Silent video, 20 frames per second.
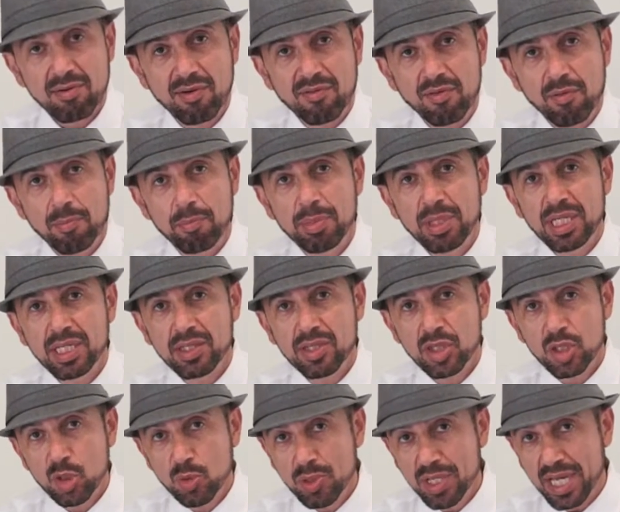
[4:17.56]
of them being
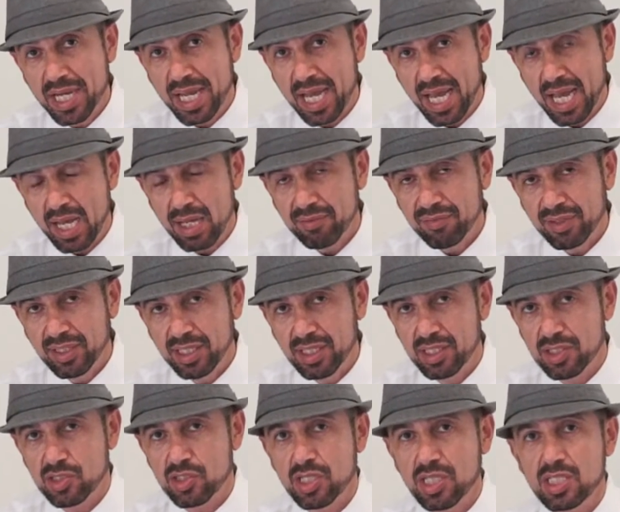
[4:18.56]
3.5
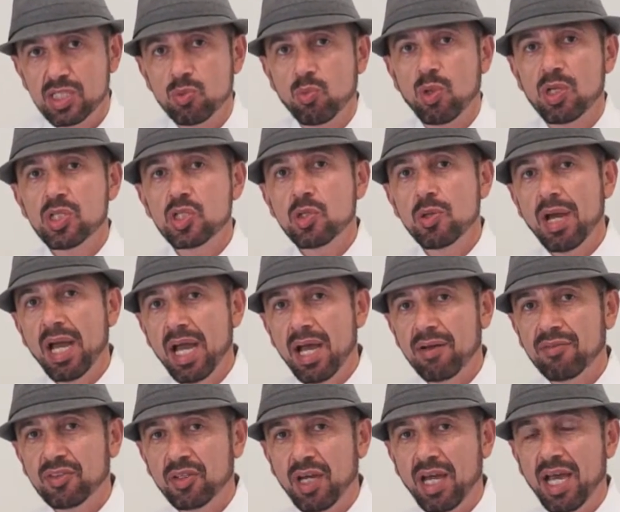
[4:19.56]
inch is what you
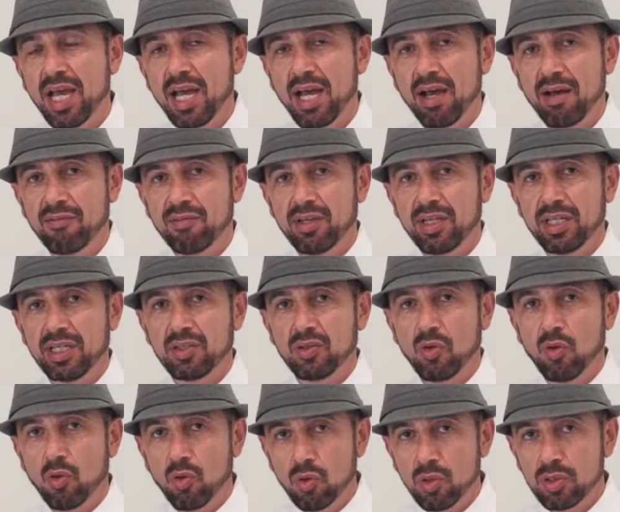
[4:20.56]
have to have in
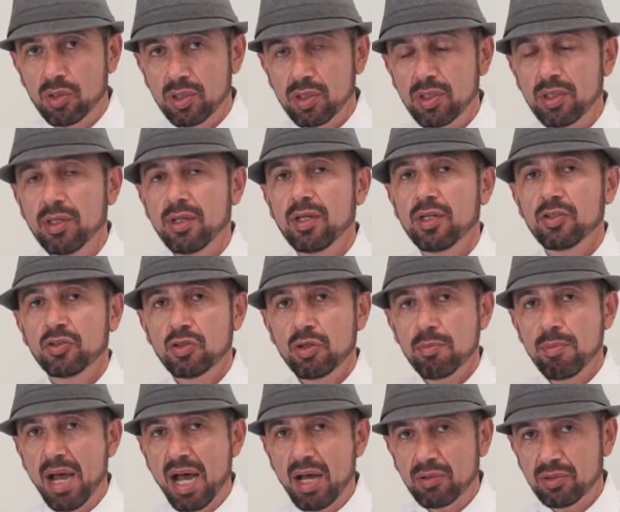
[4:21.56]
order to
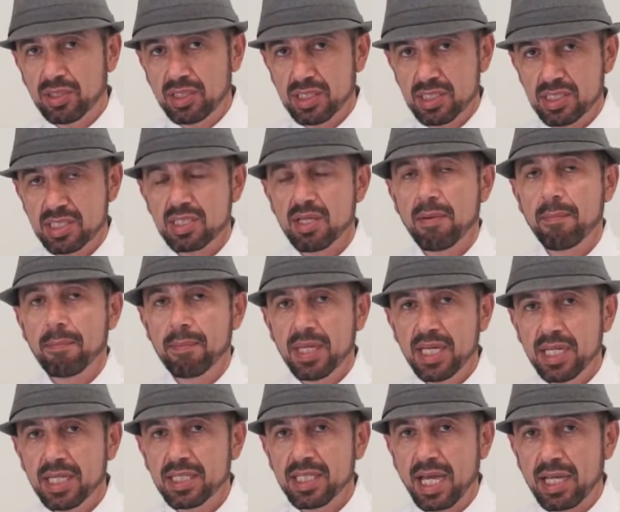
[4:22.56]
mount these.
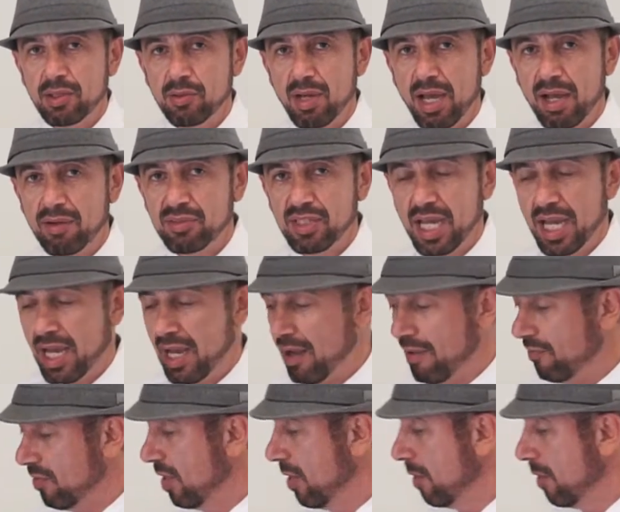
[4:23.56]
Meaning that you have to have